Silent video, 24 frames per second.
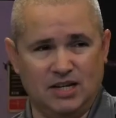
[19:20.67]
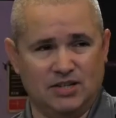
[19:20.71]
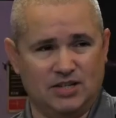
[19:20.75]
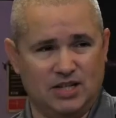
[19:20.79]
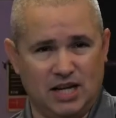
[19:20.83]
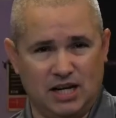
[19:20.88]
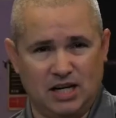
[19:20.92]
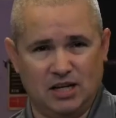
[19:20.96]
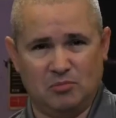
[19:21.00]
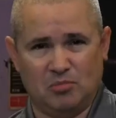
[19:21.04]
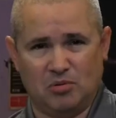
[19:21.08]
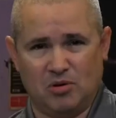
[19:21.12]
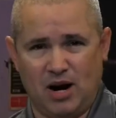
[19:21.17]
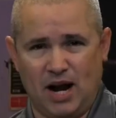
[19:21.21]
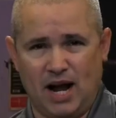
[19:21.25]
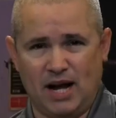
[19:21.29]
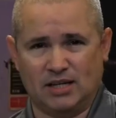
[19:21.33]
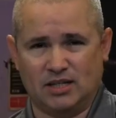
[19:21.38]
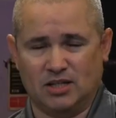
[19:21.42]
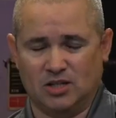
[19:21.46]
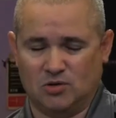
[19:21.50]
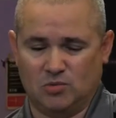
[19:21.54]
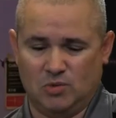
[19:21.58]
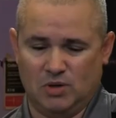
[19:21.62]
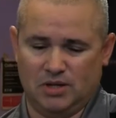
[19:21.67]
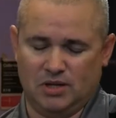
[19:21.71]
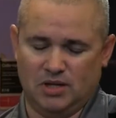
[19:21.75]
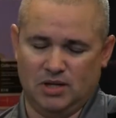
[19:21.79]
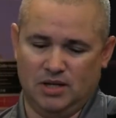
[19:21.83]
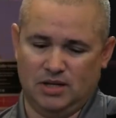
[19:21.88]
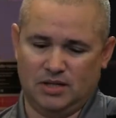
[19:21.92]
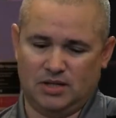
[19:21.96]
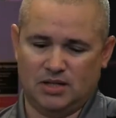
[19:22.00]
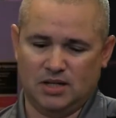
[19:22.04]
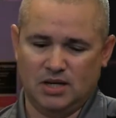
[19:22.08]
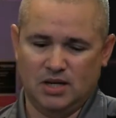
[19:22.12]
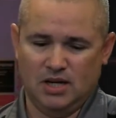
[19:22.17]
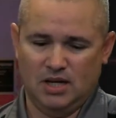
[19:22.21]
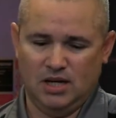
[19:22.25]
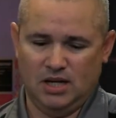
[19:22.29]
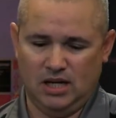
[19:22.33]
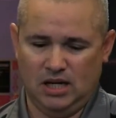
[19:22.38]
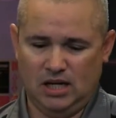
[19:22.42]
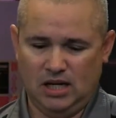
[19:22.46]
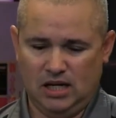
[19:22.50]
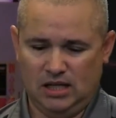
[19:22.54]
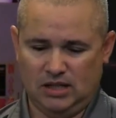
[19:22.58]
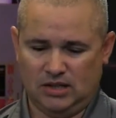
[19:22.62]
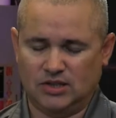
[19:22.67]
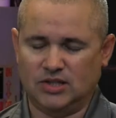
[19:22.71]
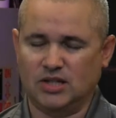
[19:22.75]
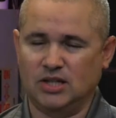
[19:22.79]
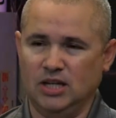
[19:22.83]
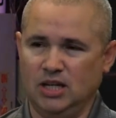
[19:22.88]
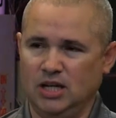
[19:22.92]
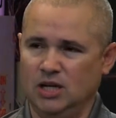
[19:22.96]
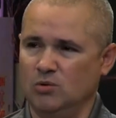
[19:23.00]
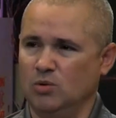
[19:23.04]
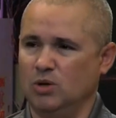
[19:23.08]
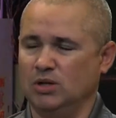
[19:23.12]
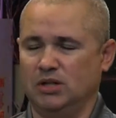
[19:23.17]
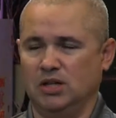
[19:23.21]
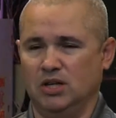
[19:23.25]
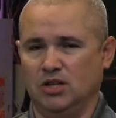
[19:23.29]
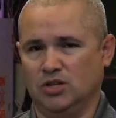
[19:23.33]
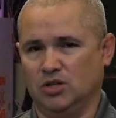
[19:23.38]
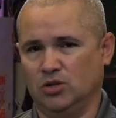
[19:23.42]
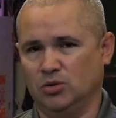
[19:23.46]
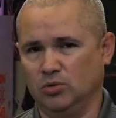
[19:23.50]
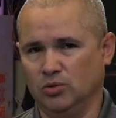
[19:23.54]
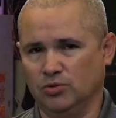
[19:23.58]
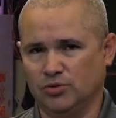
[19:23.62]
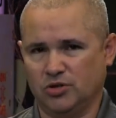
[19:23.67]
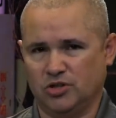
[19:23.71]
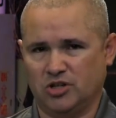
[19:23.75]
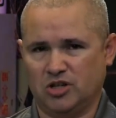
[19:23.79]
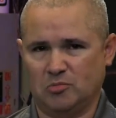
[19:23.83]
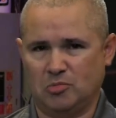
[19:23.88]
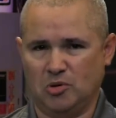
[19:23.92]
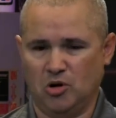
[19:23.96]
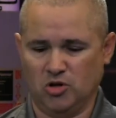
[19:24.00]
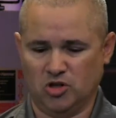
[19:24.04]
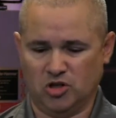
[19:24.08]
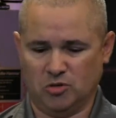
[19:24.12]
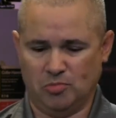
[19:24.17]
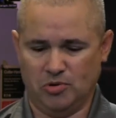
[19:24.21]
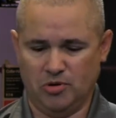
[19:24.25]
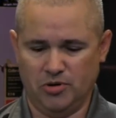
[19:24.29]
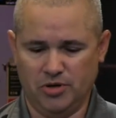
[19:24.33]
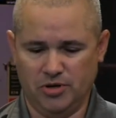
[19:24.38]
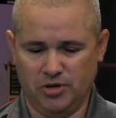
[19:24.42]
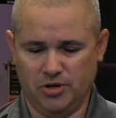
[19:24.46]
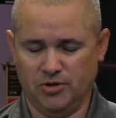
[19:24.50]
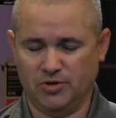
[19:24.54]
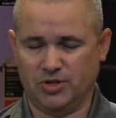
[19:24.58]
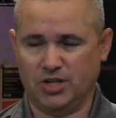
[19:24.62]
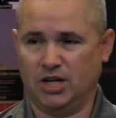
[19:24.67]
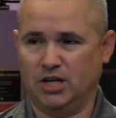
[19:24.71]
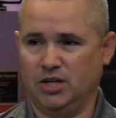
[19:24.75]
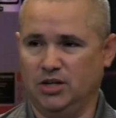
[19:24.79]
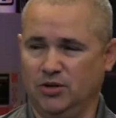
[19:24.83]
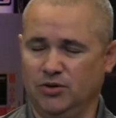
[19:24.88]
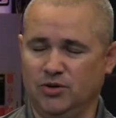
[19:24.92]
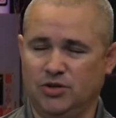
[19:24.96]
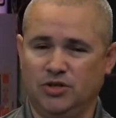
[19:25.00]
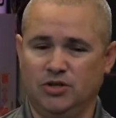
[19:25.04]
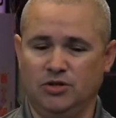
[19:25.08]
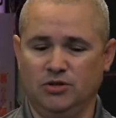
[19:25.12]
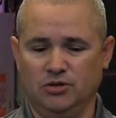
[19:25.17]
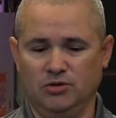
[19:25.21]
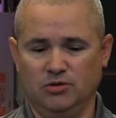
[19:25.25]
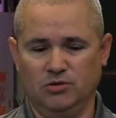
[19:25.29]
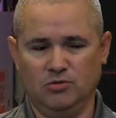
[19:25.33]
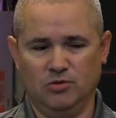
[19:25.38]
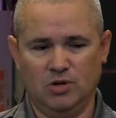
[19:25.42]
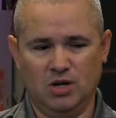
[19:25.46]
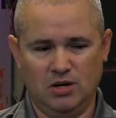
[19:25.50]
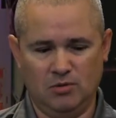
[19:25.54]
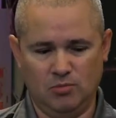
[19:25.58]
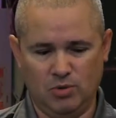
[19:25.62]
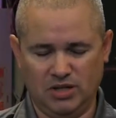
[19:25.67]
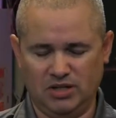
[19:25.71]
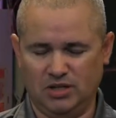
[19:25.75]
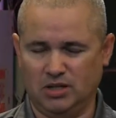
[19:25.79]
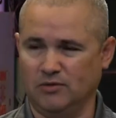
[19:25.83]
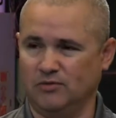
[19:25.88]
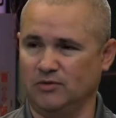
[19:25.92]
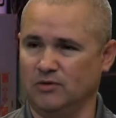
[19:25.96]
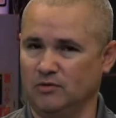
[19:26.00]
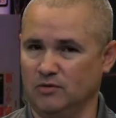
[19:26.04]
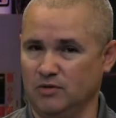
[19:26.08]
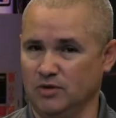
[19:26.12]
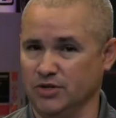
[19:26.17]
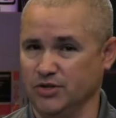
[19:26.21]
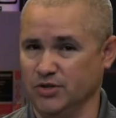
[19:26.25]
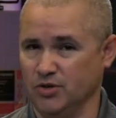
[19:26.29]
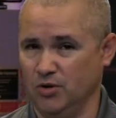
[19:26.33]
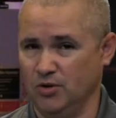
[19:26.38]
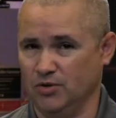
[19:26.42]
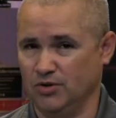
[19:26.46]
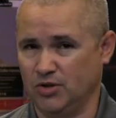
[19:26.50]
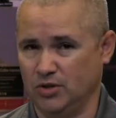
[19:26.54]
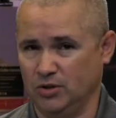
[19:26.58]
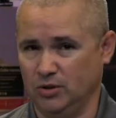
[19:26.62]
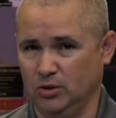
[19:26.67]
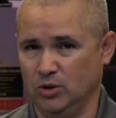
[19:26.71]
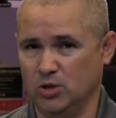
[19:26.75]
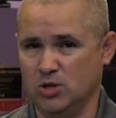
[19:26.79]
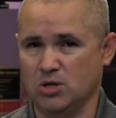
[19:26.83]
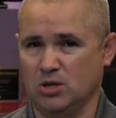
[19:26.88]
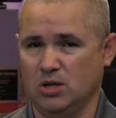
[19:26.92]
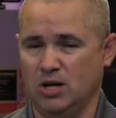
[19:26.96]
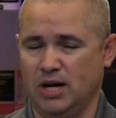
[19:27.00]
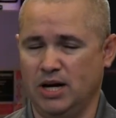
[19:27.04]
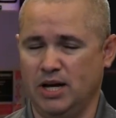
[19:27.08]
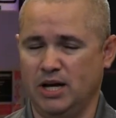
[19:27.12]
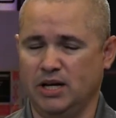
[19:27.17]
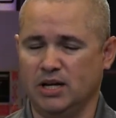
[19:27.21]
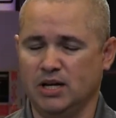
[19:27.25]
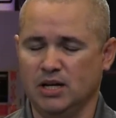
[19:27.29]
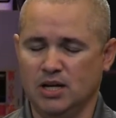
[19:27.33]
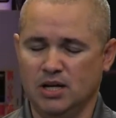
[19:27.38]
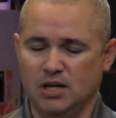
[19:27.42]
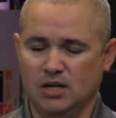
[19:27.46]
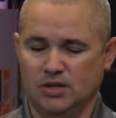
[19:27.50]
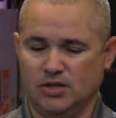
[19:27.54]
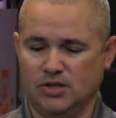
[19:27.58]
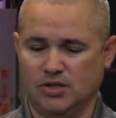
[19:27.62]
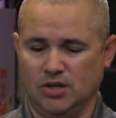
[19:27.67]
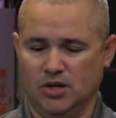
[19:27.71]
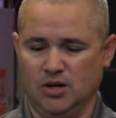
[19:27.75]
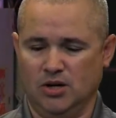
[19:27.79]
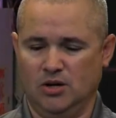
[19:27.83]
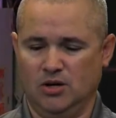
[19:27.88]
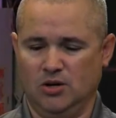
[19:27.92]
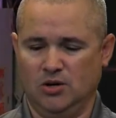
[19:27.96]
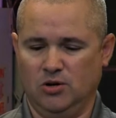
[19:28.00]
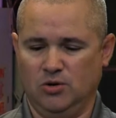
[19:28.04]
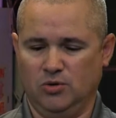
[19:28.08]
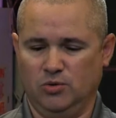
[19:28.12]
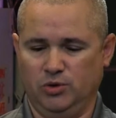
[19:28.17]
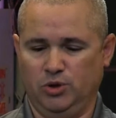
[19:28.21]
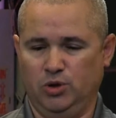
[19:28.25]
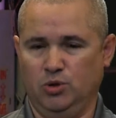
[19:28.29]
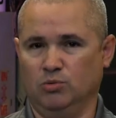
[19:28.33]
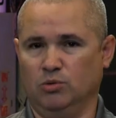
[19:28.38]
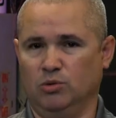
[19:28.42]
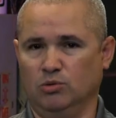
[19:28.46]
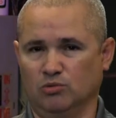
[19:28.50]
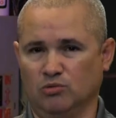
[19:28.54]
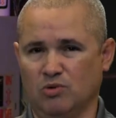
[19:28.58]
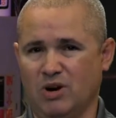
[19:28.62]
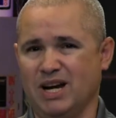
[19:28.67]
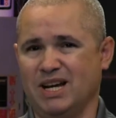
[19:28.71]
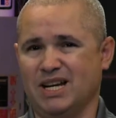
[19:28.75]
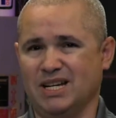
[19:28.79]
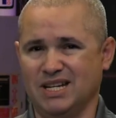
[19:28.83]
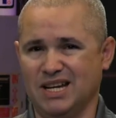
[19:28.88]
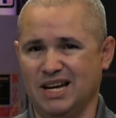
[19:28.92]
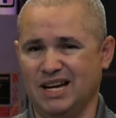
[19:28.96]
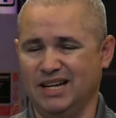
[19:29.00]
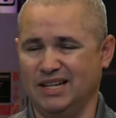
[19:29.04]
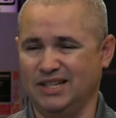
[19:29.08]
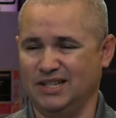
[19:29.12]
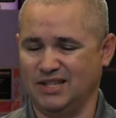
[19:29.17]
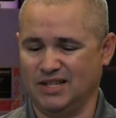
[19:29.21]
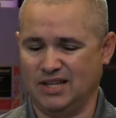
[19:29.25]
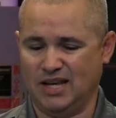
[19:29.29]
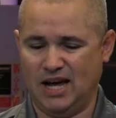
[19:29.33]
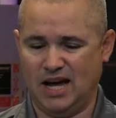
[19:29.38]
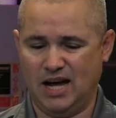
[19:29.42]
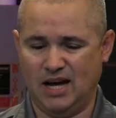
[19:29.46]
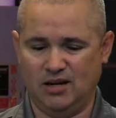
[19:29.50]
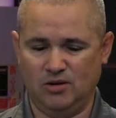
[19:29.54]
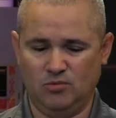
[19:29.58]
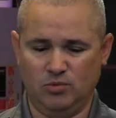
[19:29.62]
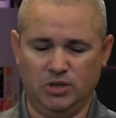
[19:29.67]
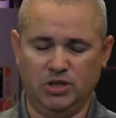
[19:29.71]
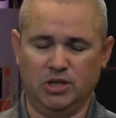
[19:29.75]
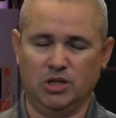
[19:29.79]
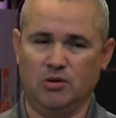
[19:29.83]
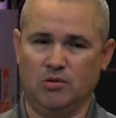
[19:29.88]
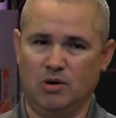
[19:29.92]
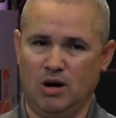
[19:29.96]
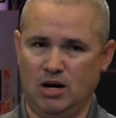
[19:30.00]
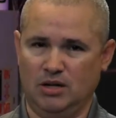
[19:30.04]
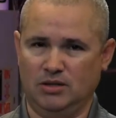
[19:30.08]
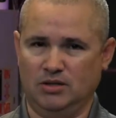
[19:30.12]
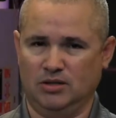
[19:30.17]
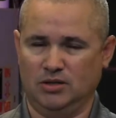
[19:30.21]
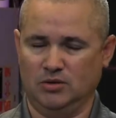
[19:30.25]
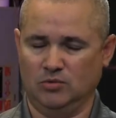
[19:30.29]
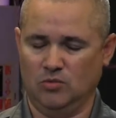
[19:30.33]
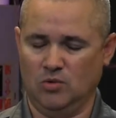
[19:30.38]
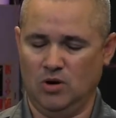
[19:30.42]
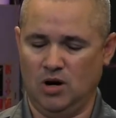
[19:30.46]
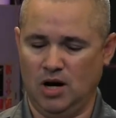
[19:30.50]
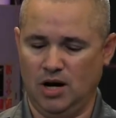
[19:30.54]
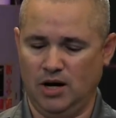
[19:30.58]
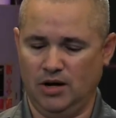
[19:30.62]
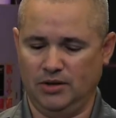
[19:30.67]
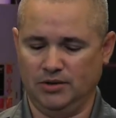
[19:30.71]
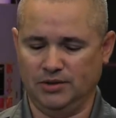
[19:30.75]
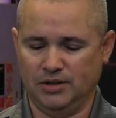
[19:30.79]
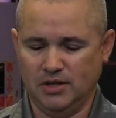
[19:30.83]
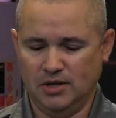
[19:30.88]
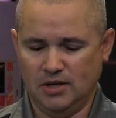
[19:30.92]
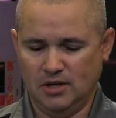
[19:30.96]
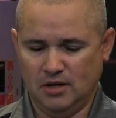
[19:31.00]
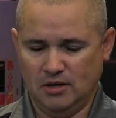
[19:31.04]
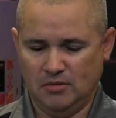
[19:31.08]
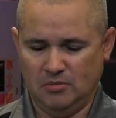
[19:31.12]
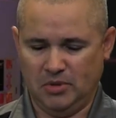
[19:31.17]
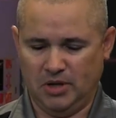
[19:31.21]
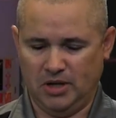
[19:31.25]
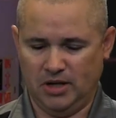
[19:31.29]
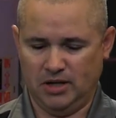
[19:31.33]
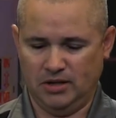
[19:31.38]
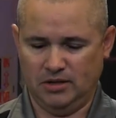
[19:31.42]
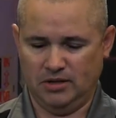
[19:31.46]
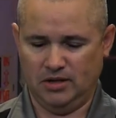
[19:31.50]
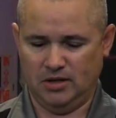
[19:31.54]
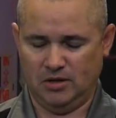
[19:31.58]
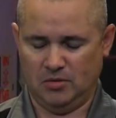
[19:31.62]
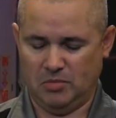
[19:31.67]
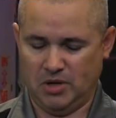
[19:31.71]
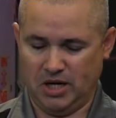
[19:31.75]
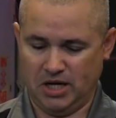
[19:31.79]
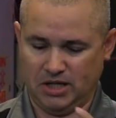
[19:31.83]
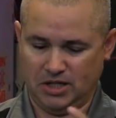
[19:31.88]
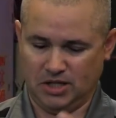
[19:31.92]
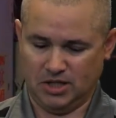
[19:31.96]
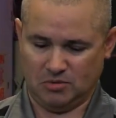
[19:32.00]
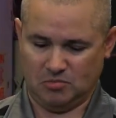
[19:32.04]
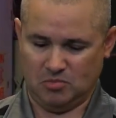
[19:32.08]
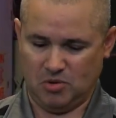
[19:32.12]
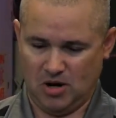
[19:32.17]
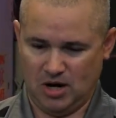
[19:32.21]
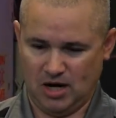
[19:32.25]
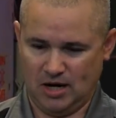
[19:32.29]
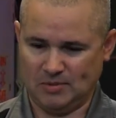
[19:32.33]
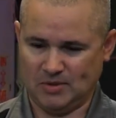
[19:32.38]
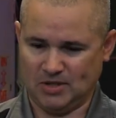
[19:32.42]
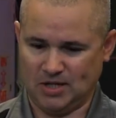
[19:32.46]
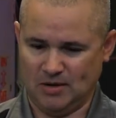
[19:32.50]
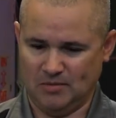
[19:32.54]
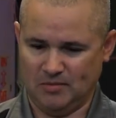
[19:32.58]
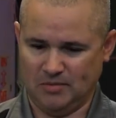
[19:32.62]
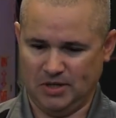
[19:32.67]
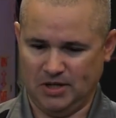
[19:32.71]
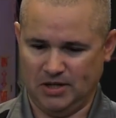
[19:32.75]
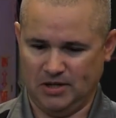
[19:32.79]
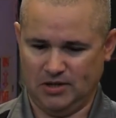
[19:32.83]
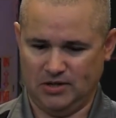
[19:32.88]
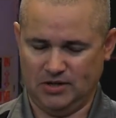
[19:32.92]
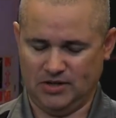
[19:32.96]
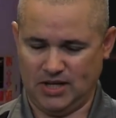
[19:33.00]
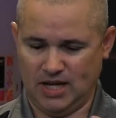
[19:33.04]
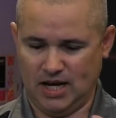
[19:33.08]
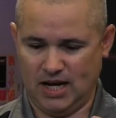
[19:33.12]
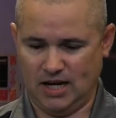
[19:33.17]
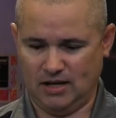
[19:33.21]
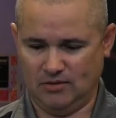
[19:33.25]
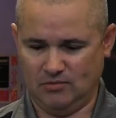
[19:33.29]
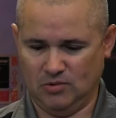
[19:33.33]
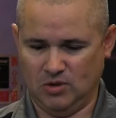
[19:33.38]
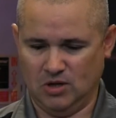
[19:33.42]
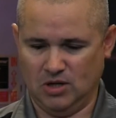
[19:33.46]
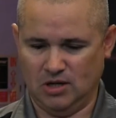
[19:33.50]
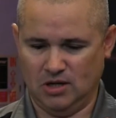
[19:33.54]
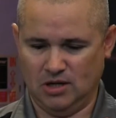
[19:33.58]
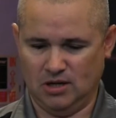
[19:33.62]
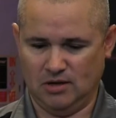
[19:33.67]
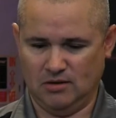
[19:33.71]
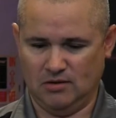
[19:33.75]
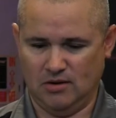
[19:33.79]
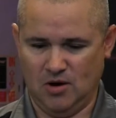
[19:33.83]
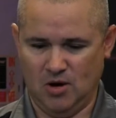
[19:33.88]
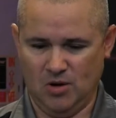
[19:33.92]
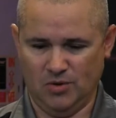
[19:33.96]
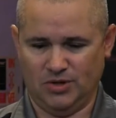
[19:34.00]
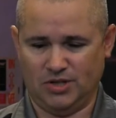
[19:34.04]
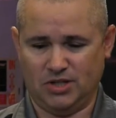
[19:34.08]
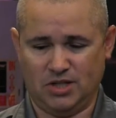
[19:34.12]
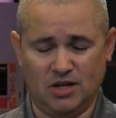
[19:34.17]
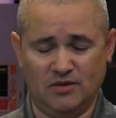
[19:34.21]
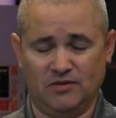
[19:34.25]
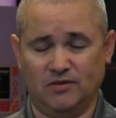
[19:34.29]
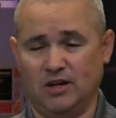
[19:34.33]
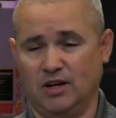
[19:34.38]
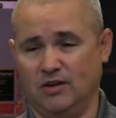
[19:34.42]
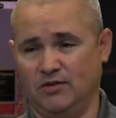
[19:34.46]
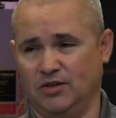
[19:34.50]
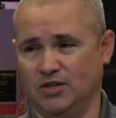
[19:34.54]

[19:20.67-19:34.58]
getting practice with this and seeing what these tools are supposed to produce, get used to what different results look like, so you will recognize that when you go out into the wild. But Mike just brought up something here, is that all the stuff I